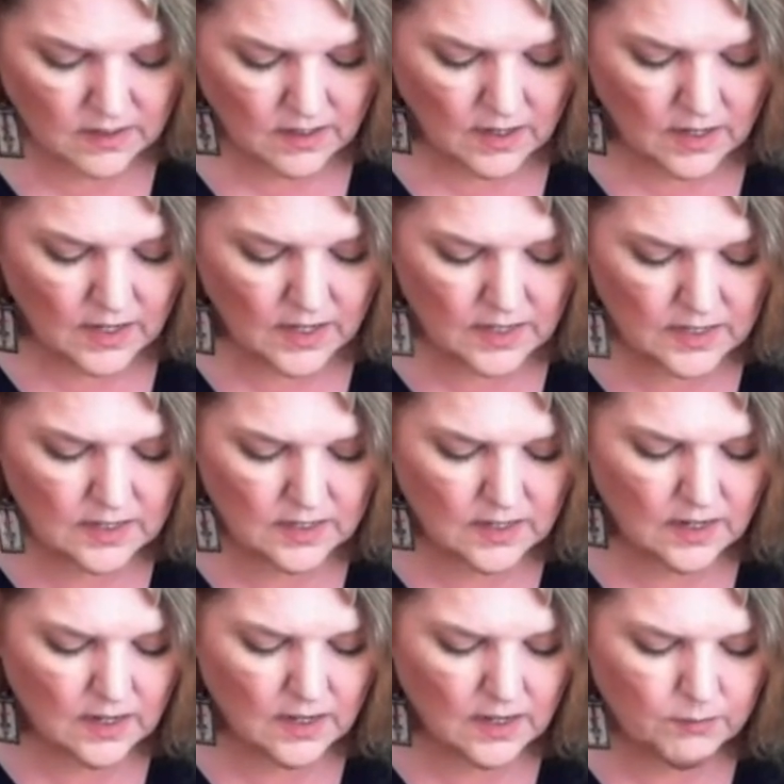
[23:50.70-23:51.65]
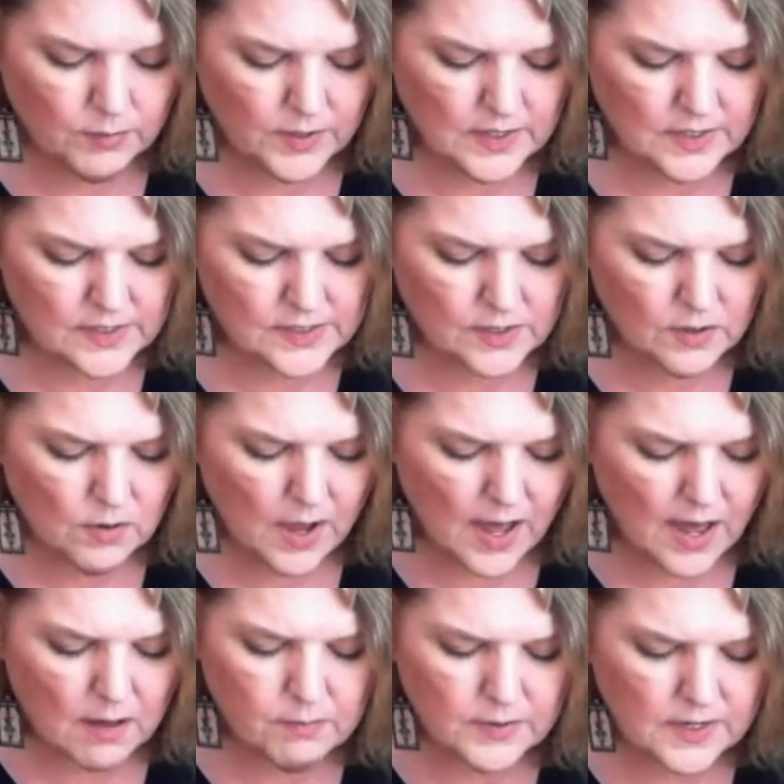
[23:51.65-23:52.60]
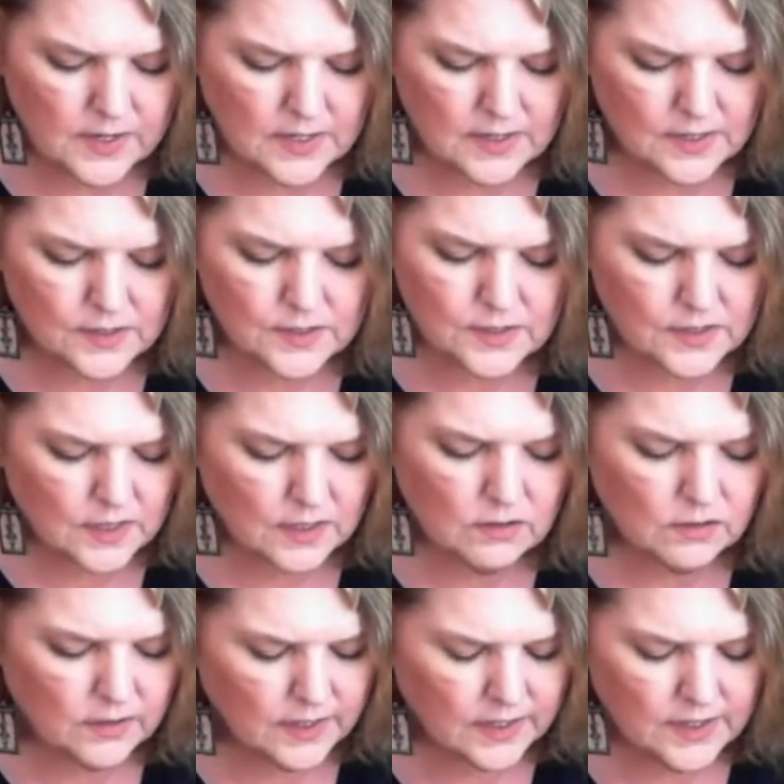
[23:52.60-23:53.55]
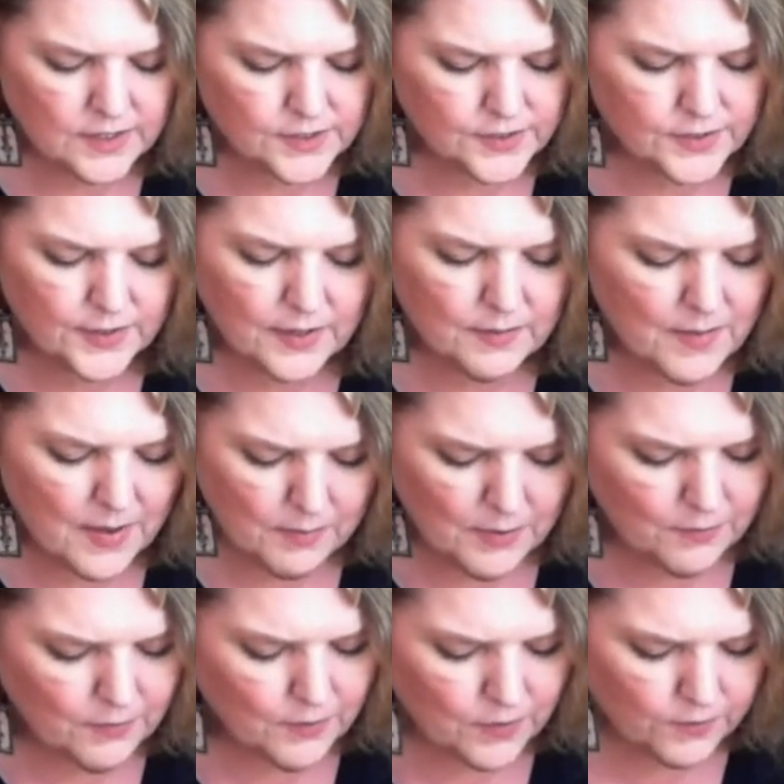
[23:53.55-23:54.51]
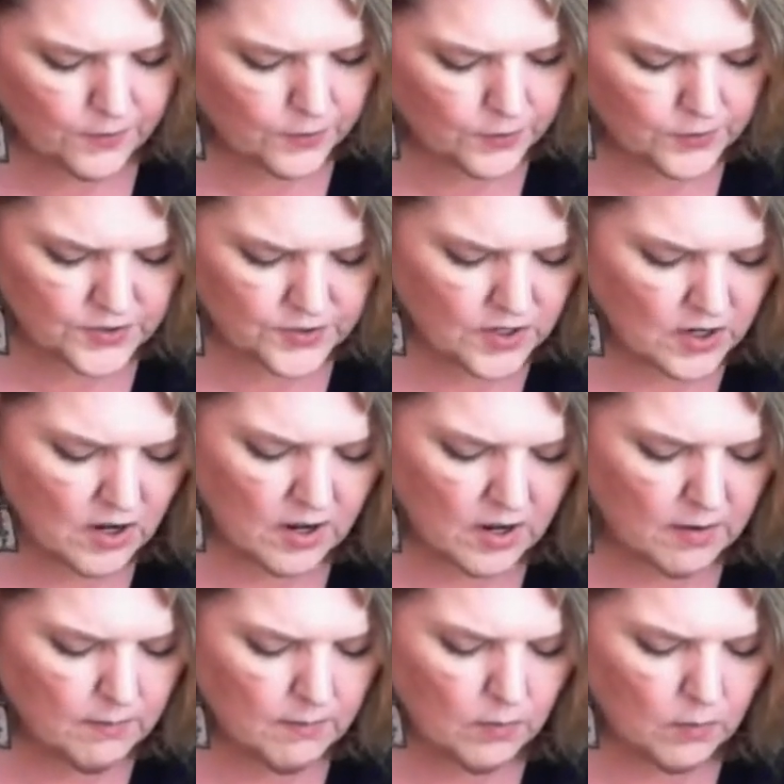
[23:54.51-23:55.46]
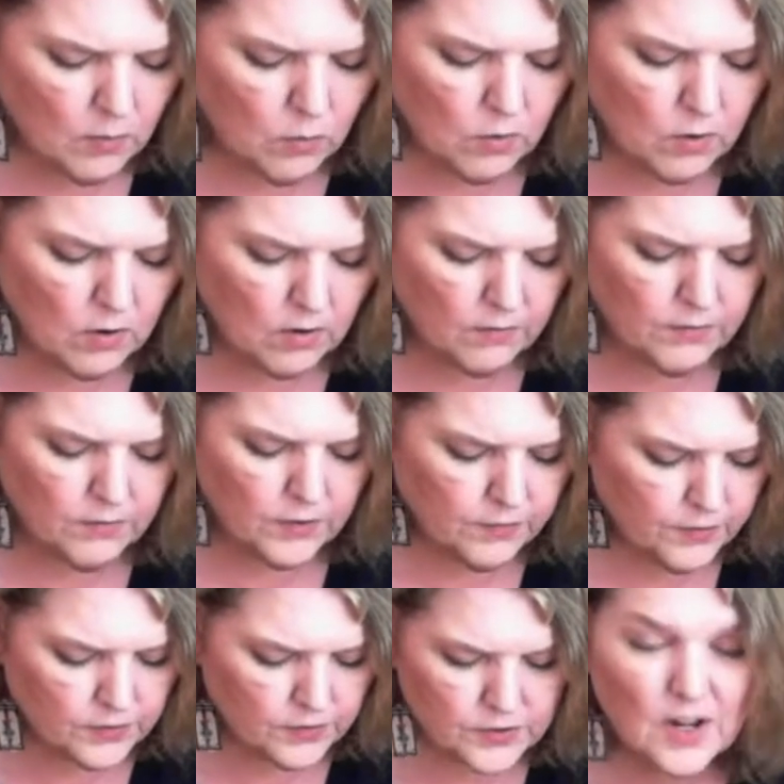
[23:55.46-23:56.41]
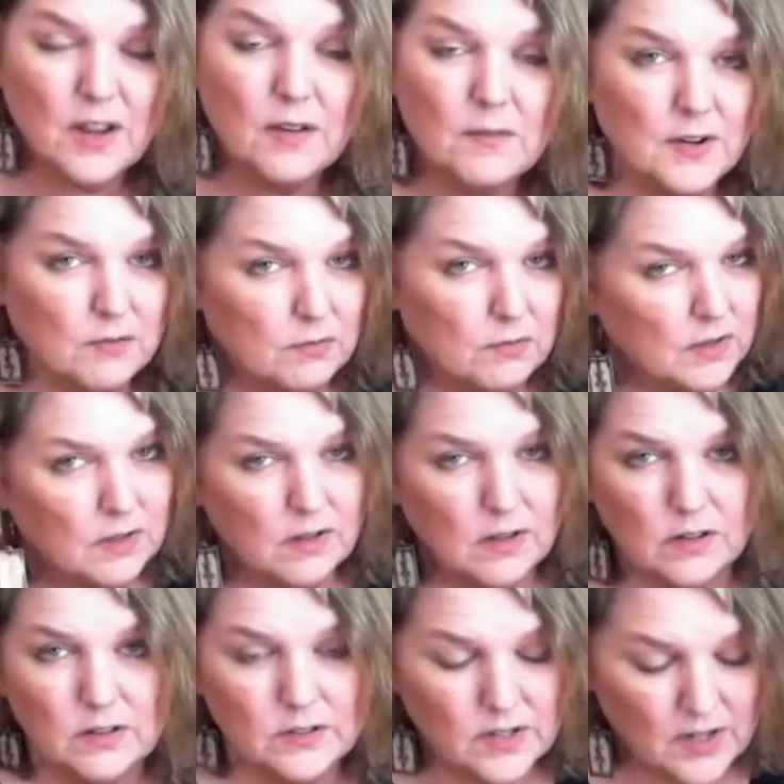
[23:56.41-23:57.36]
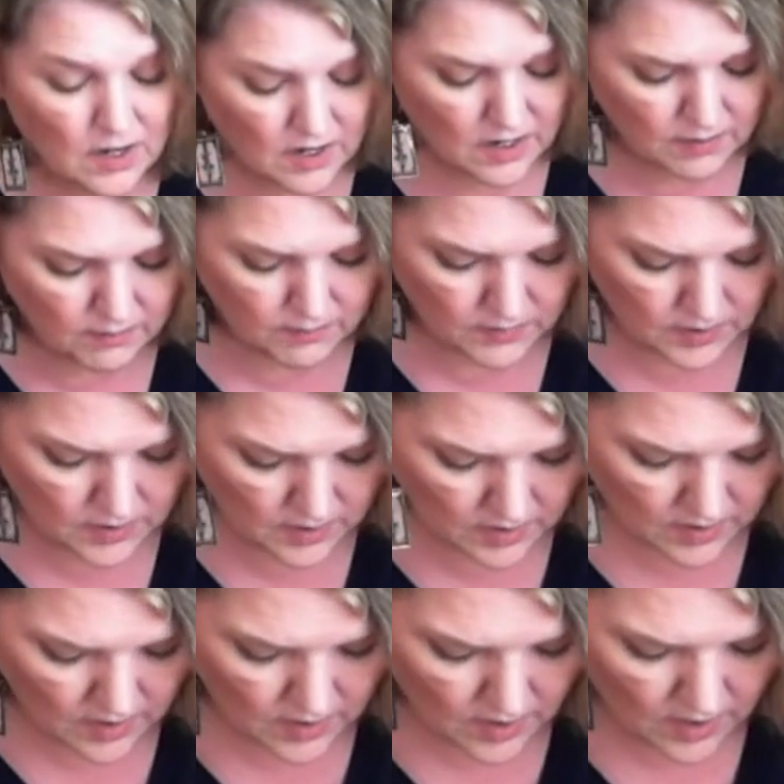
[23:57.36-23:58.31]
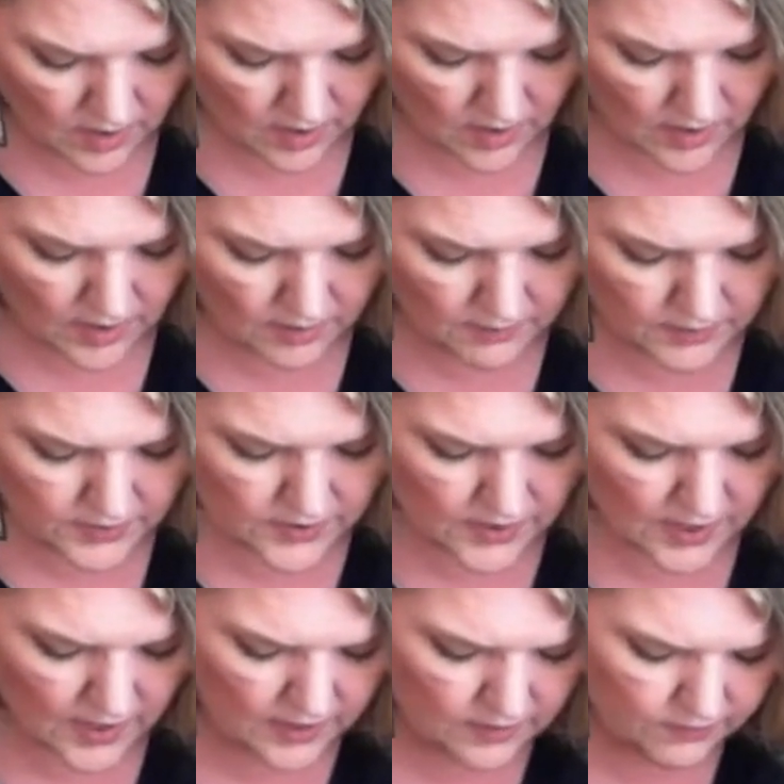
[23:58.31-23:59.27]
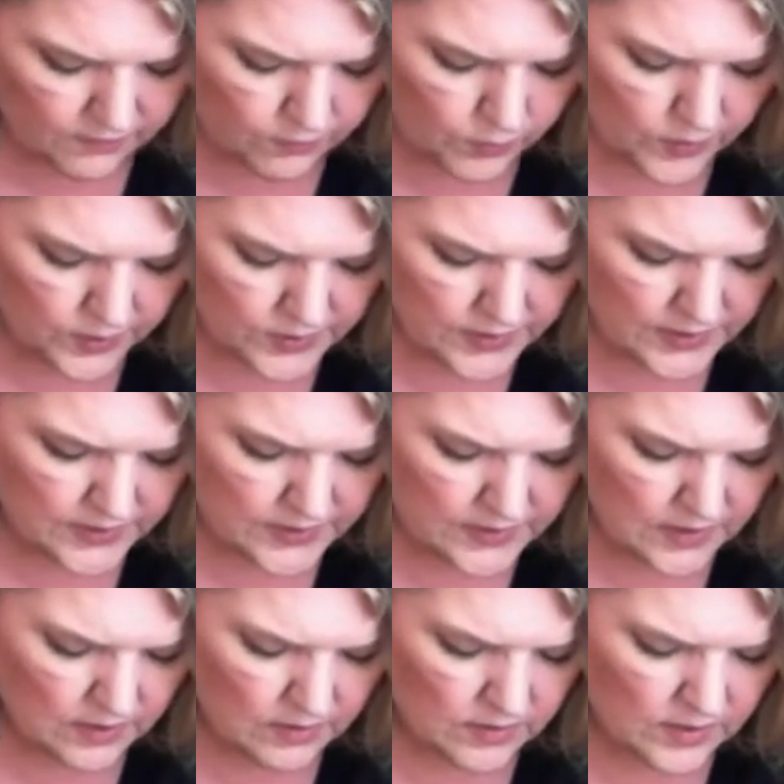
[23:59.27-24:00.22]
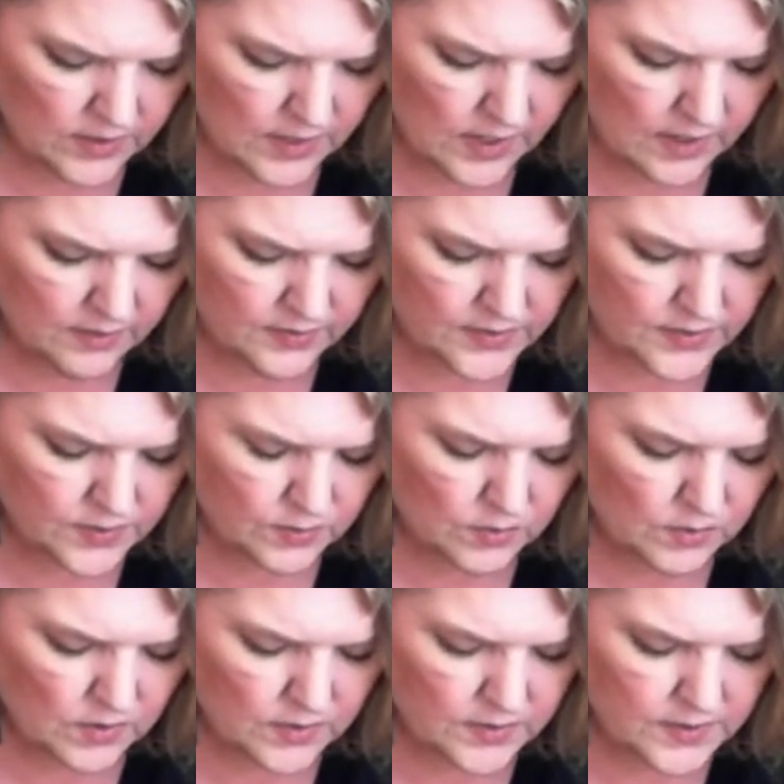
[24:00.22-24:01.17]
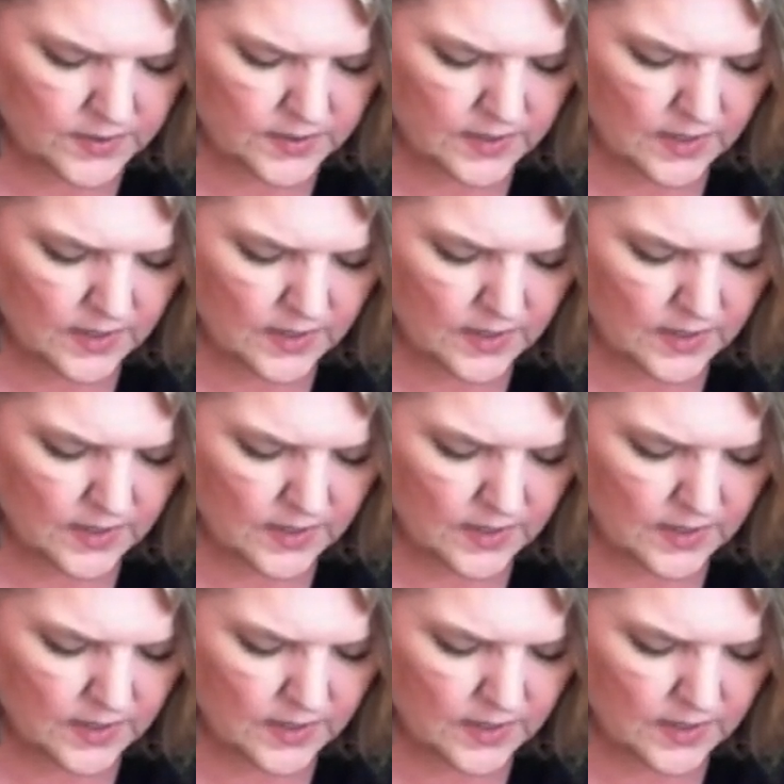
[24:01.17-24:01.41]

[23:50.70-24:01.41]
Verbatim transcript: and being so happy in this singleness, like maybe for the first time or for the first time in a real long time. The Knight of Voices here, the Knight of Swords,